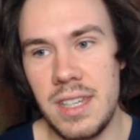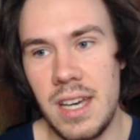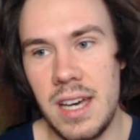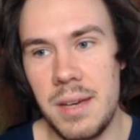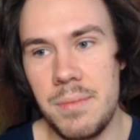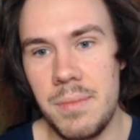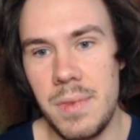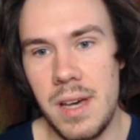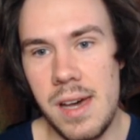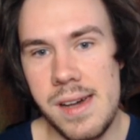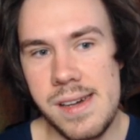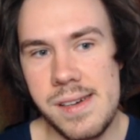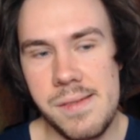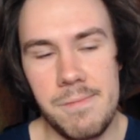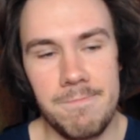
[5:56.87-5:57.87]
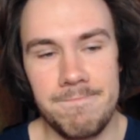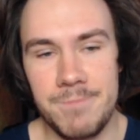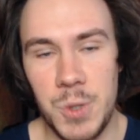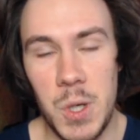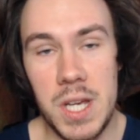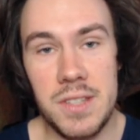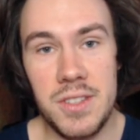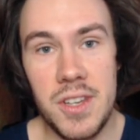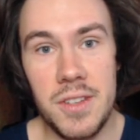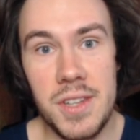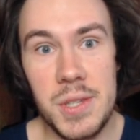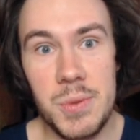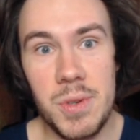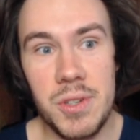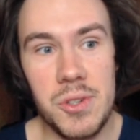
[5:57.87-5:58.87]
I'm crazy on
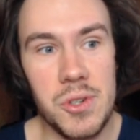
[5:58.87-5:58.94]
this one,